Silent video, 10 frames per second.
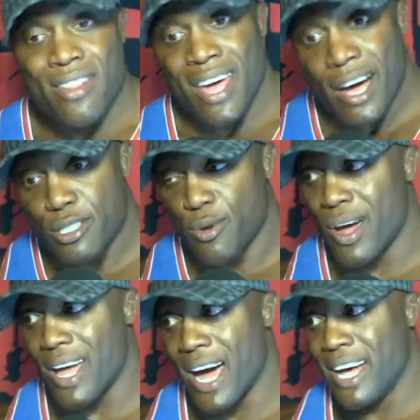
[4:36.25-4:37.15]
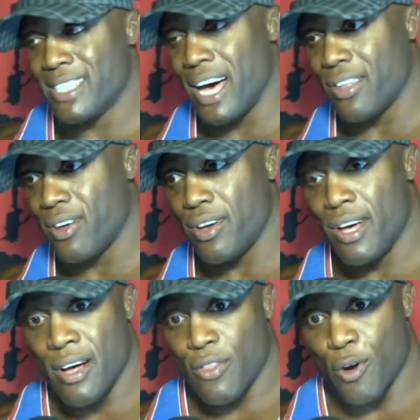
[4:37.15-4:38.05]
They have some great guys out there.
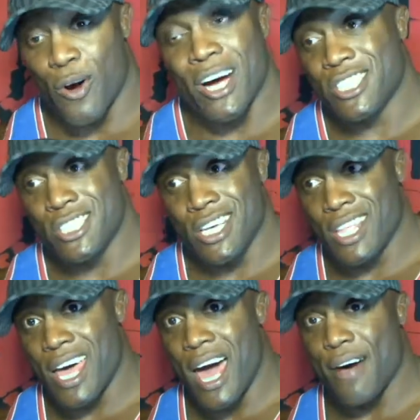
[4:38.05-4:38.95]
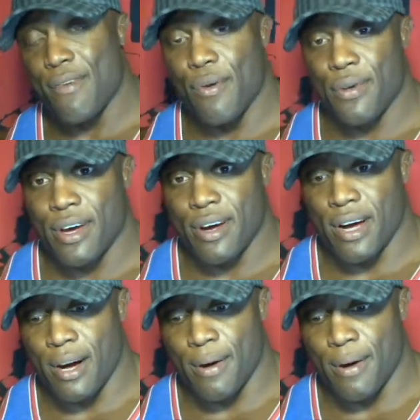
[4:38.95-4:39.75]
The Russians that they have over there,